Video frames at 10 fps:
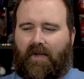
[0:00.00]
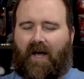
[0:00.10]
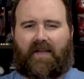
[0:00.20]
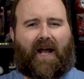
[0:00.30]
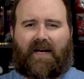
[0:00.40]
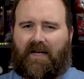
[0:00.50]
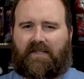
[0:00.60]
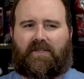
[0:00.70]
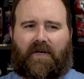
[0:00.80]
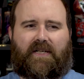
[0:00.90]
icon
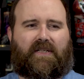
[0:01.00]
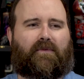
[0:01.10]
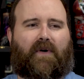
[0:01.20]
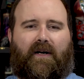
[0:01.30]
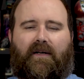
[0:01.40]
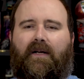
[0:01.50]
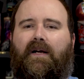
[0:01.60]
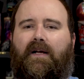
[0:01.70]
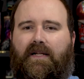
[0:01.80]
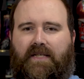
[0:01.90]
situation where
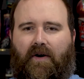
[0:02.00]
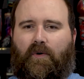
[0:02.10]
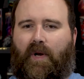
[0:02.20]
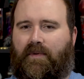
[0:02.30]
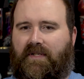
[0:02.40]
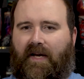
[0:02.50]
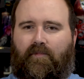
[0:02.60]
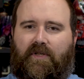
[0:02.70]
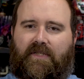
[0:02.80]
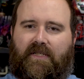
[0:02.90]
the Terror Queen was kind
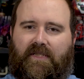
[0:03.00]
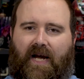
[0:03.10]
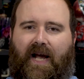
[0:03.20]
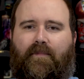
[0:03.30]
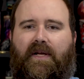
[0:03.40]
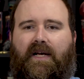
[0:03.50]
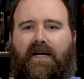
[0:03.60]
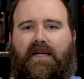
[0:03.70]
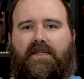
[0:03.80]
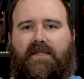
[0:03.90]
of pushed aside
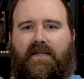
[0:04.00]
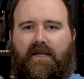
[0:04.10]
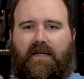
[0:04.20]
because,